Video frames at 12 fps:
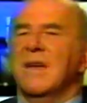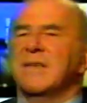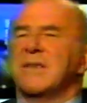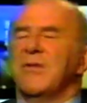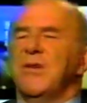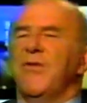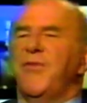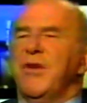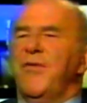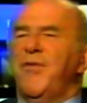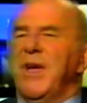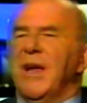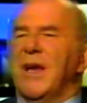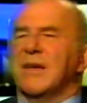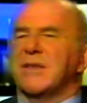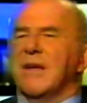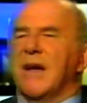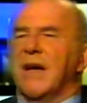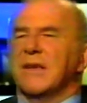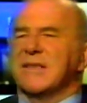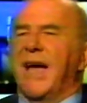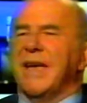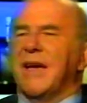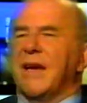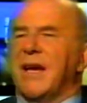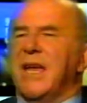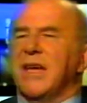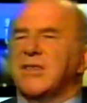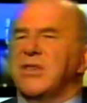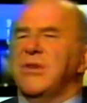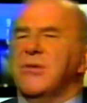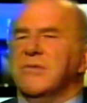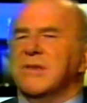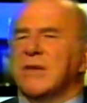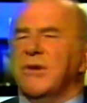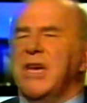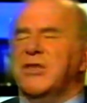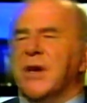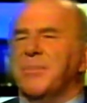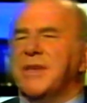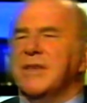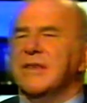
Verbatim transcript: So you, you feel it, uh, psychically attuned to Egypt?